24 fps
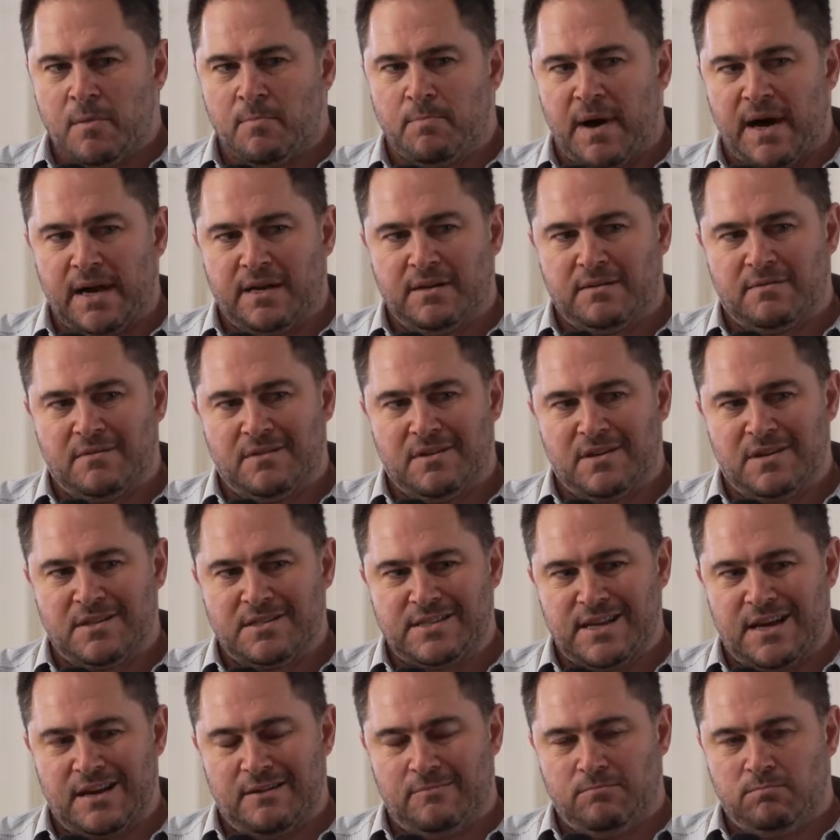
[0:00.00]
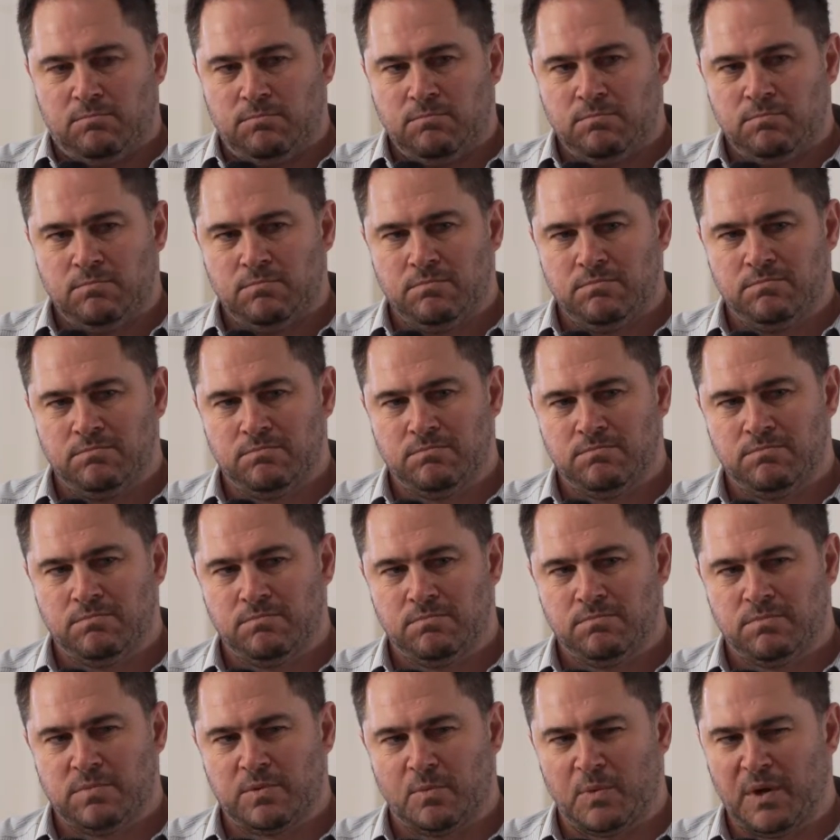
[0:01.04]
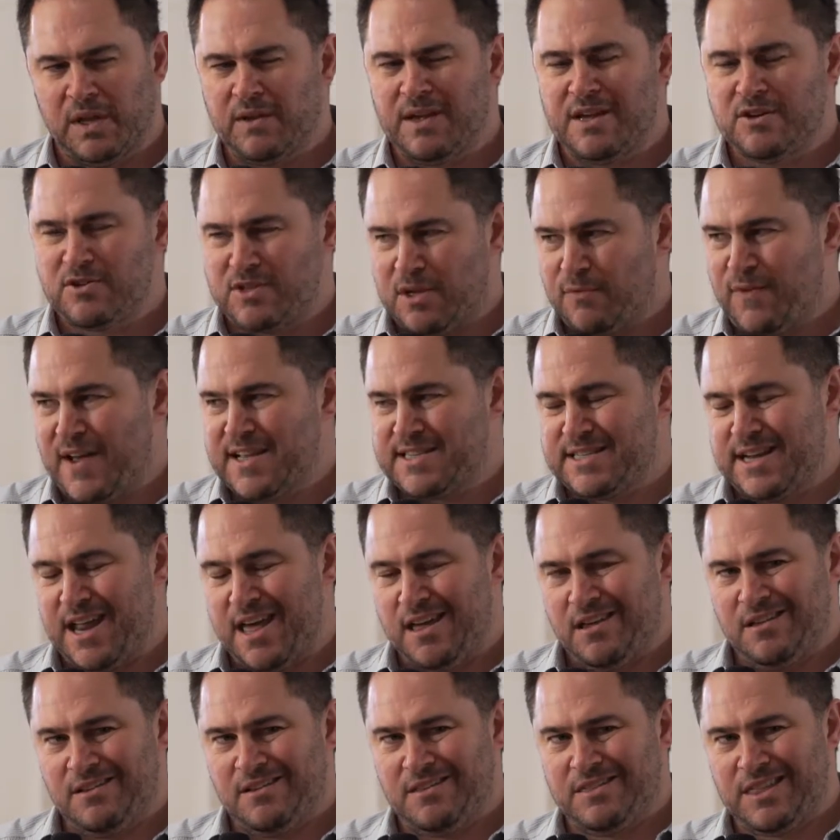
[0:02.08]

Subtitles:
But there's a really interesting, fascinating